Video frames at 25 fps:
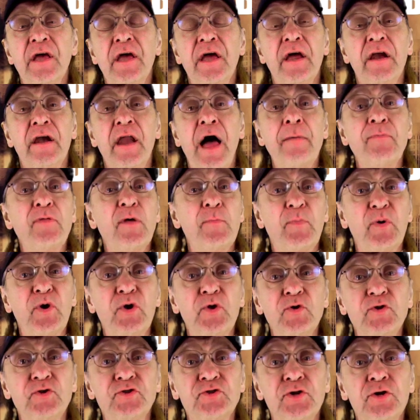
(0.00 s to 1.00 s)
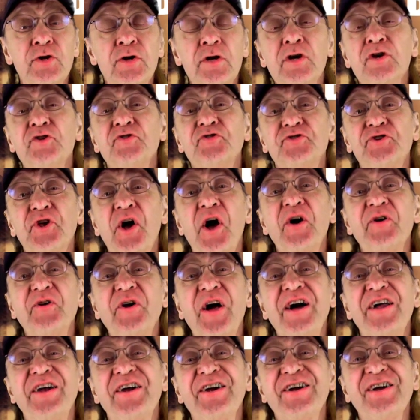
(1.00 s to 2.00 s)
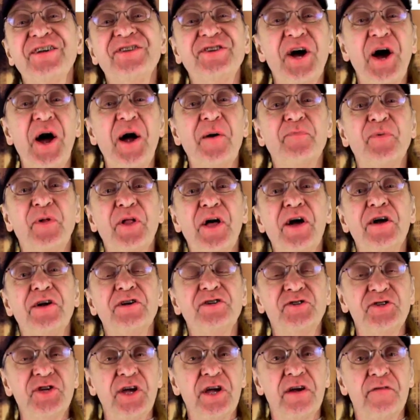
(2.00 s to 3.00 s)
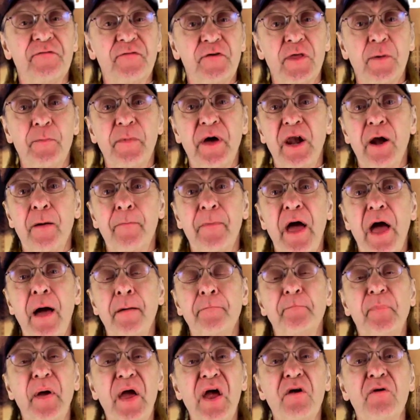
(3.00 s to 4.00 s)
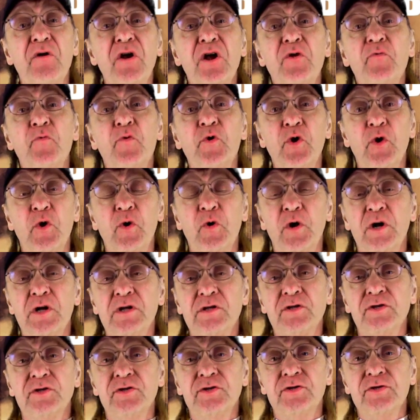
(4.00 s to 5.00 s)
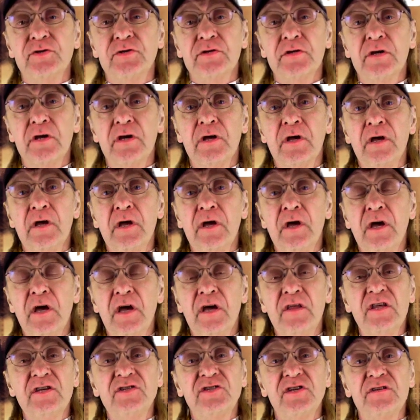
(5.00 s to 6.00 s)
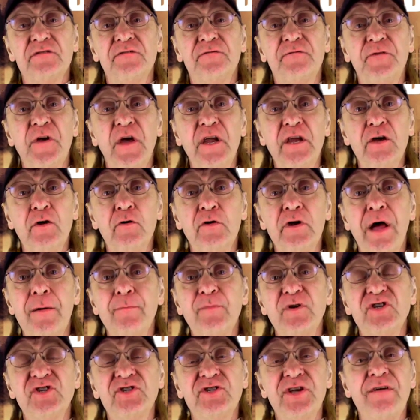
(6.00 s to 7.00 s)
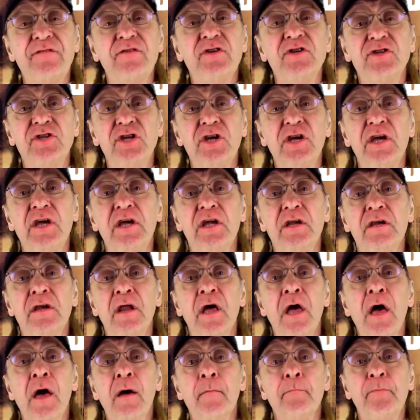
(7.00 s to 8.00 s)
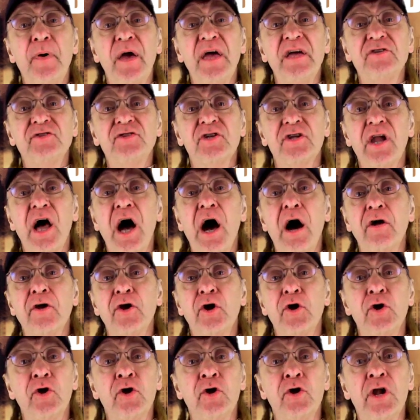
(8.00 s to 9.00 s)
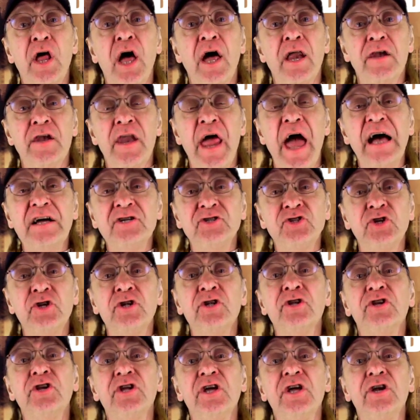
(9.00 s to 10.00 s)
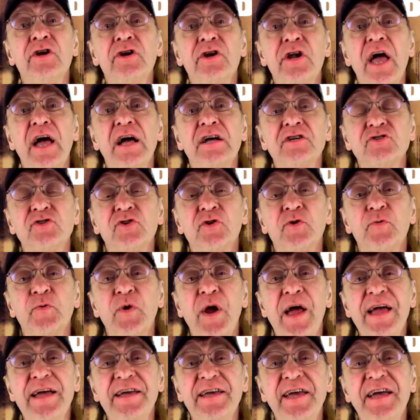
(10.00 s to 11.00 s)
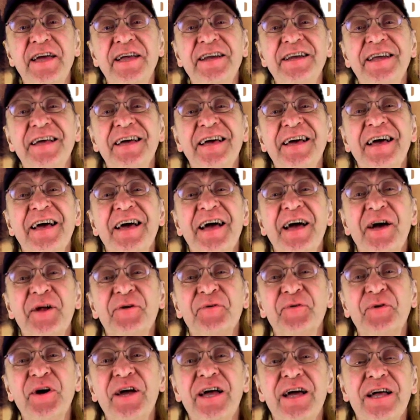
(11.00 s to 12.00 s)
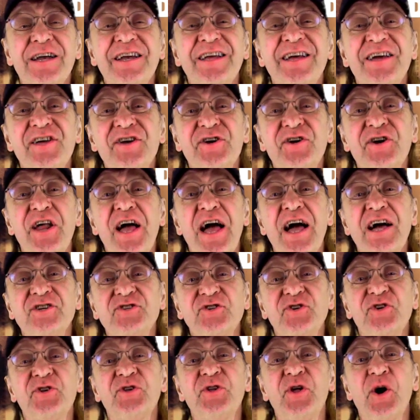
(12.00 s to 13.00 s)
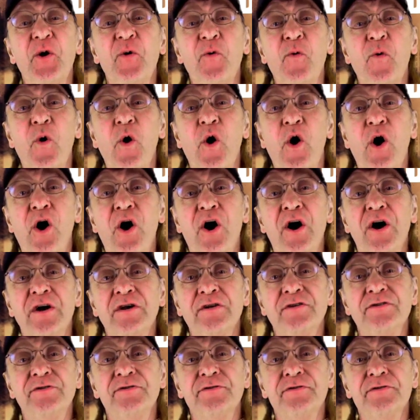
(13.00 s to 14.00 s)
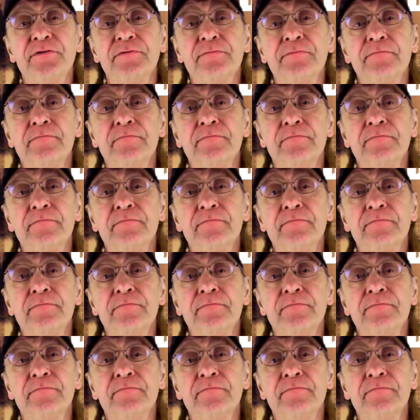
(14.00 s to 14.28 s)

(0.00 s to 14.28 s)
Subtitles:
and I'm the producer, songwriter, guitar player, and singer for the metal band Barren Ruins. And this is video number 17, based on how to earn national and international ranking and win international awards.